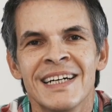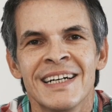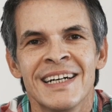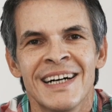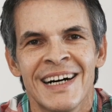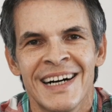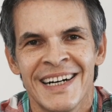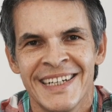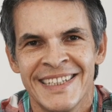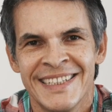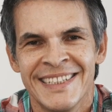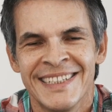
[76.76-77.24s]

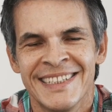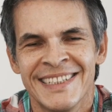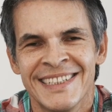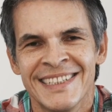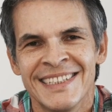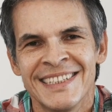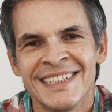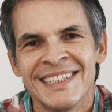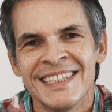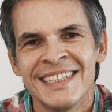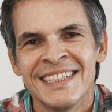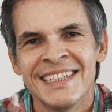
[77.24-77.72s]
Hi,
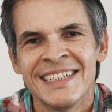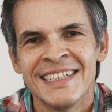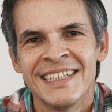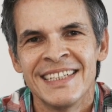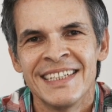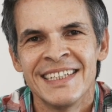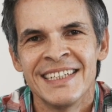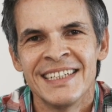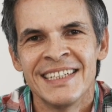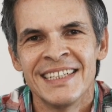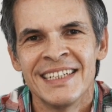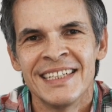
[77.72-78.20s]

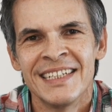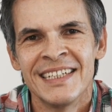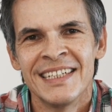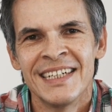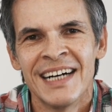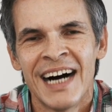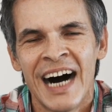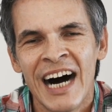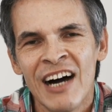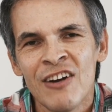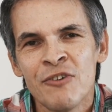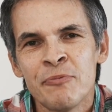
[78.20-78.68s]

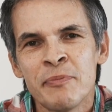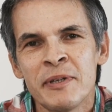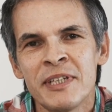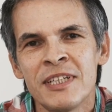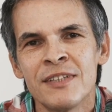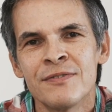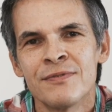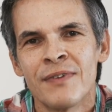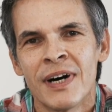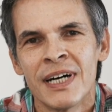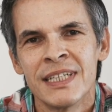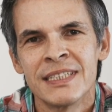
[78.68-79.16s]
I've been
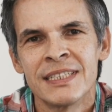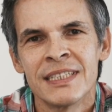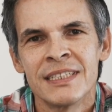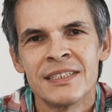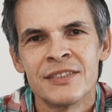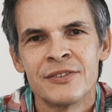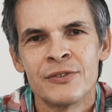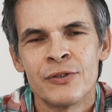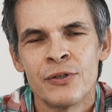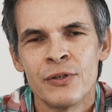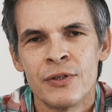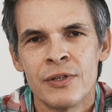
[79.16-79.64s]
invited
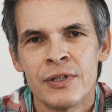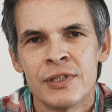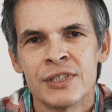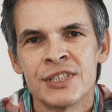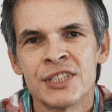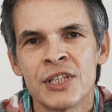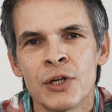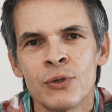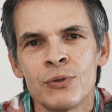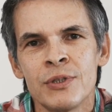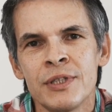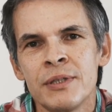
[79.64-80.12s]
to the
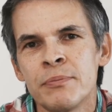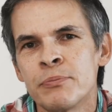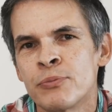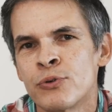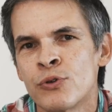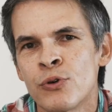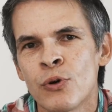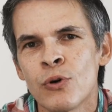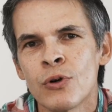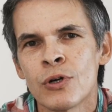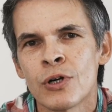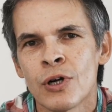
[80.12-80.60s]
Sony
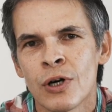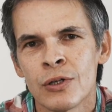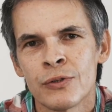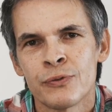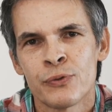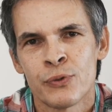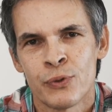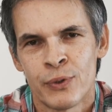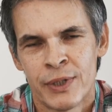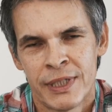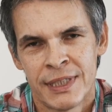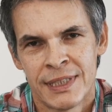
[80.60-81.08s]
Pro
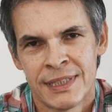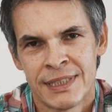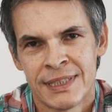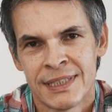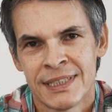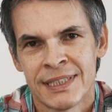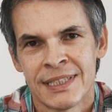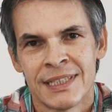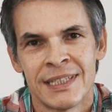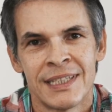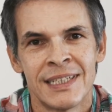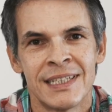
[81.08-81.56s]

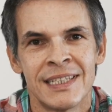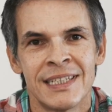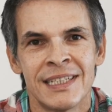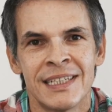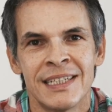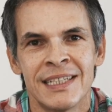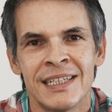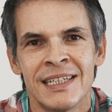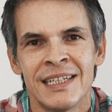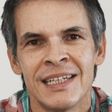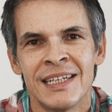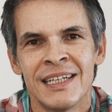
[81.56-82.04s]
Conference
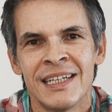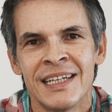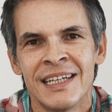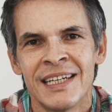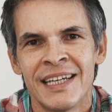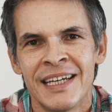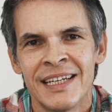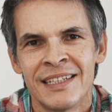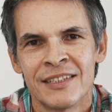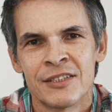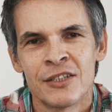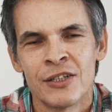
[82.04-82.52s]

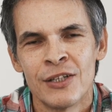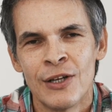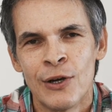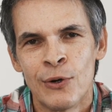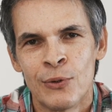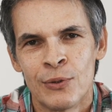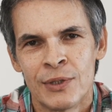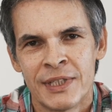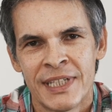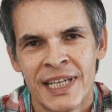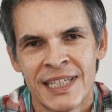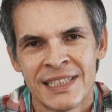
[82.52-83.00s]
in
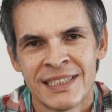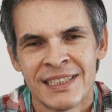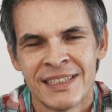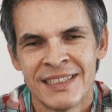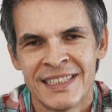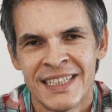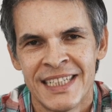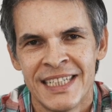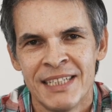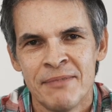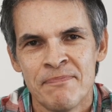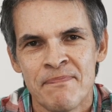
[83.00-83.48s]
Cologne
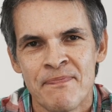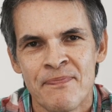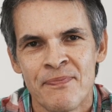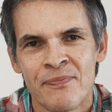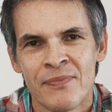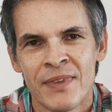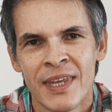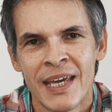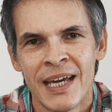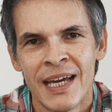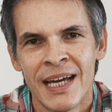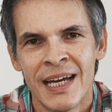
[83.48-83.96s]
yesterday,
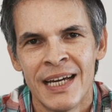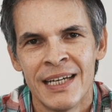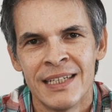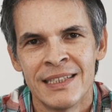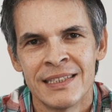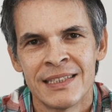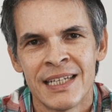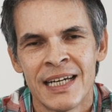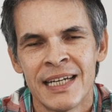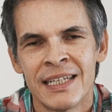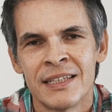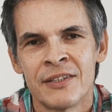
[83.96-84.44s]

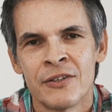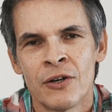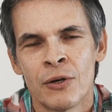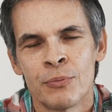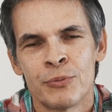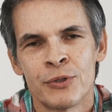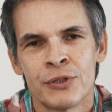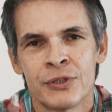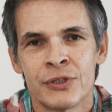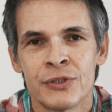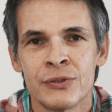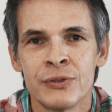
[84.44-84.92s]
and I had the
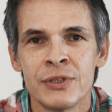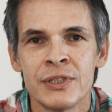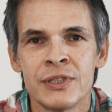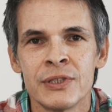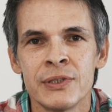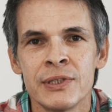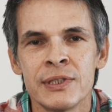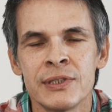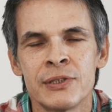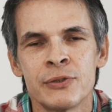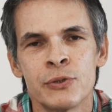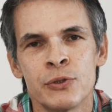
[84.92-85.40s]

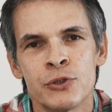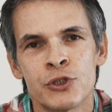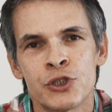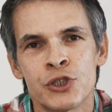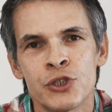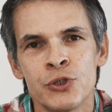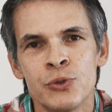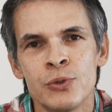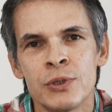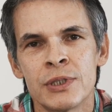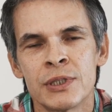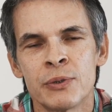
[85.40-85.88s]
opportunity to
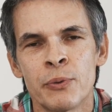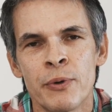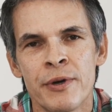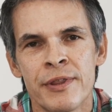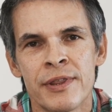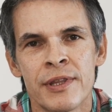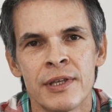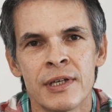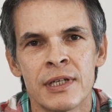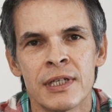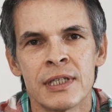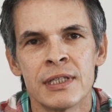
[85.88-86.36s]
shoot
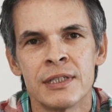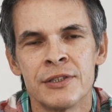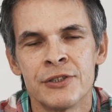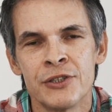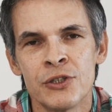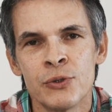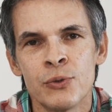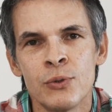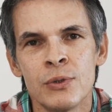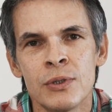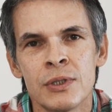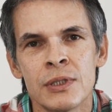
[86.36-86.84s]
with the
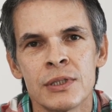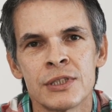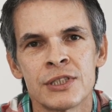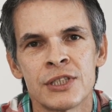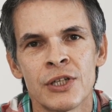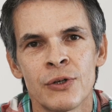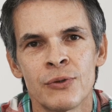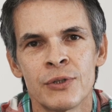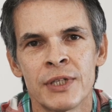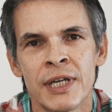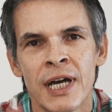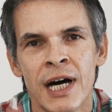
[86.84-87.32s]
new
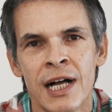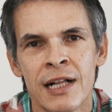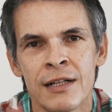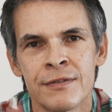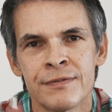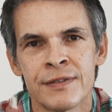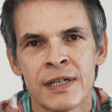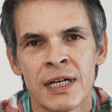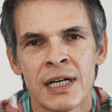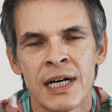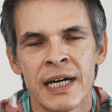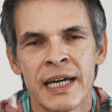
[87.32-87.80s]
Sony
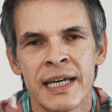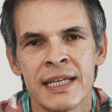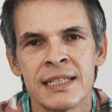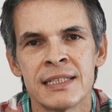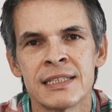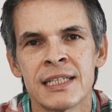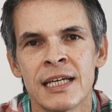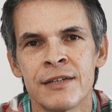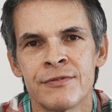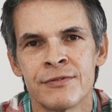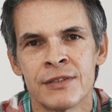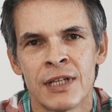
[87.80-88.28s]
Alpha
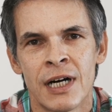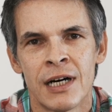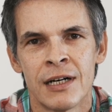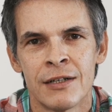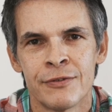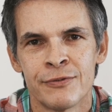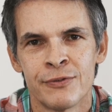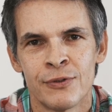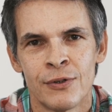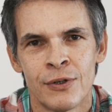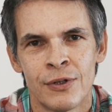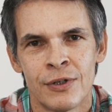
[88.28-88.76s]

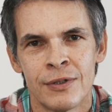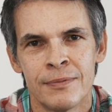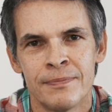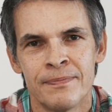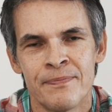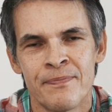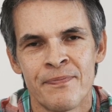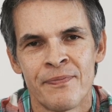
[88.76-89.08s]
A7R4.